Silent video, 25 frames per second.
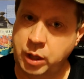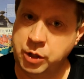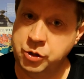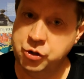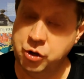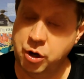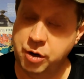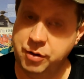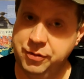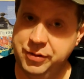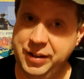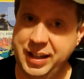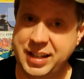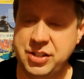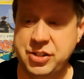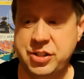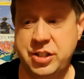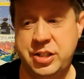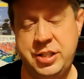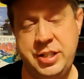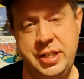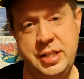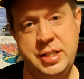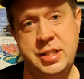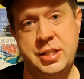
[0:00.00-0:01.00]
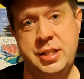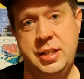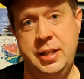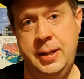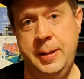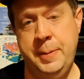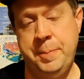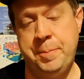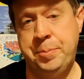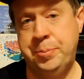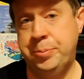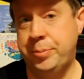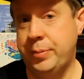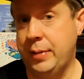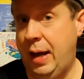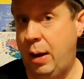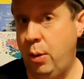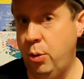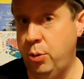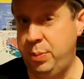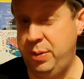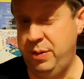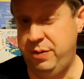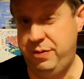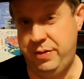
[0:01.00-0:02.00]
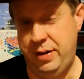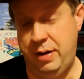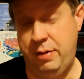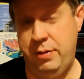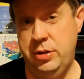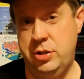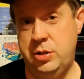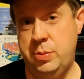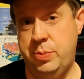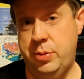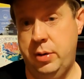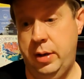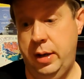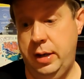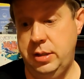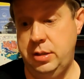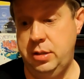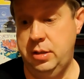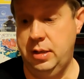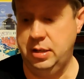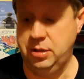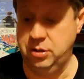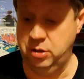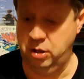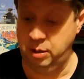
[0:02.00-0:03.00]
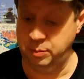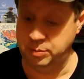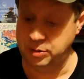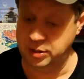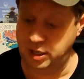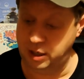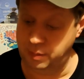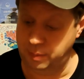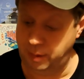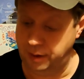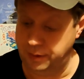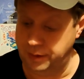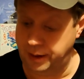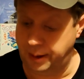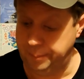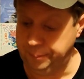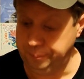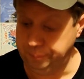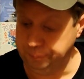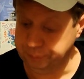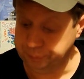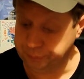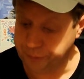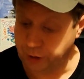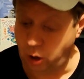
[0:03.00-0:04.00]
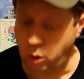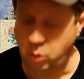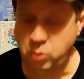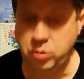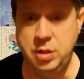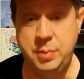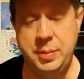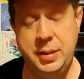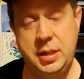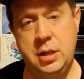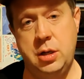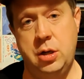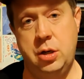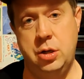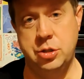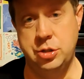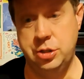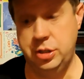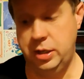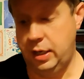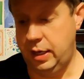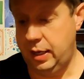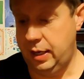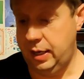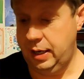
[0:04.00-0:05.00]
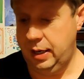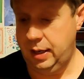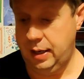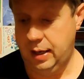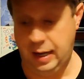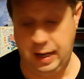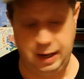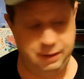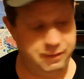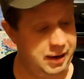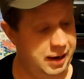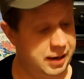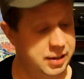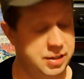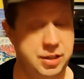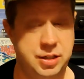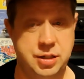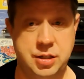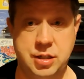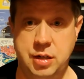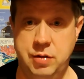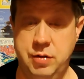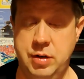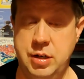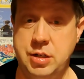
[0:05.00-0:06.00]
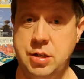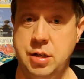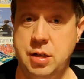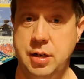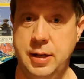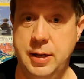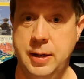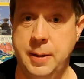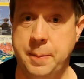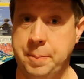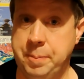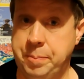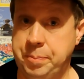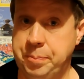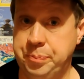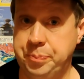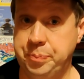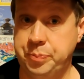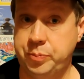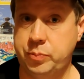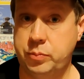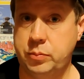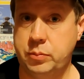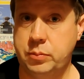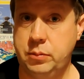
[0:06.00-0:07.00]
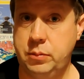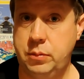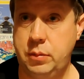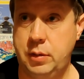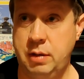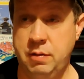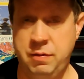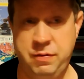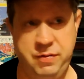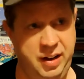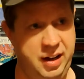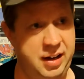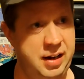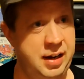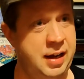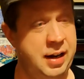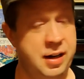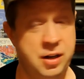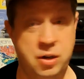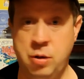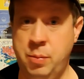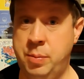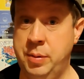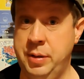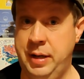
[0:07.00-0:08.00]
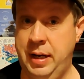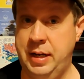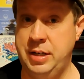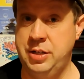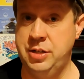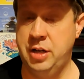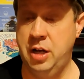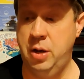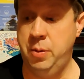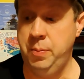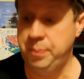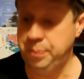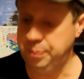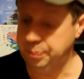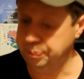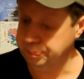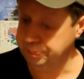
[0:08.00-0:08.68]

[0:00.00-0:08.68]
So if that's the Tyskie, I would be very surprised. That's all I'm saying about that. Only because I've had Tyskie recently. In fact, a couple of days ago.